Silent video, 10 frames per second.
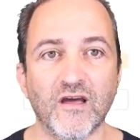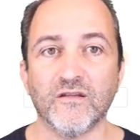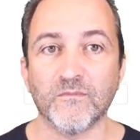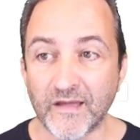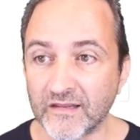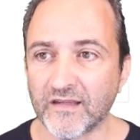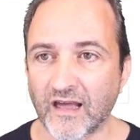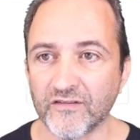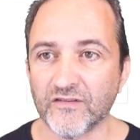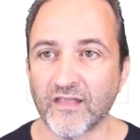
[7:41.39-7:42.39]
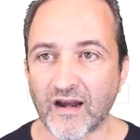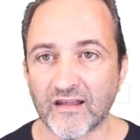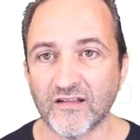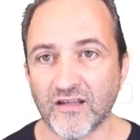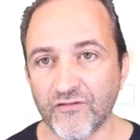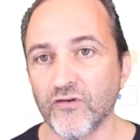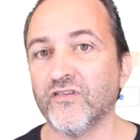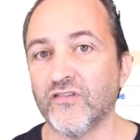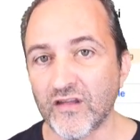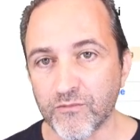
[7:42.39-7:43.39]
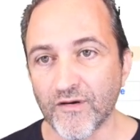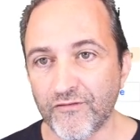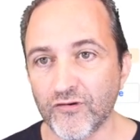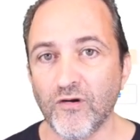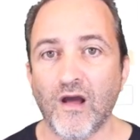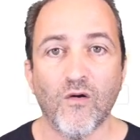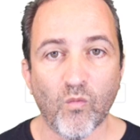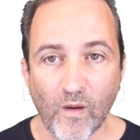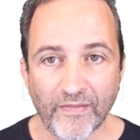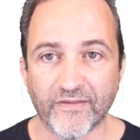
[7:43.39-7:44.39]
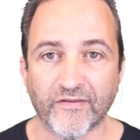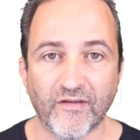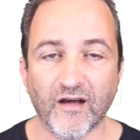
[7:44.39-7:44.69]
admin account so that I can give you a sneak preview what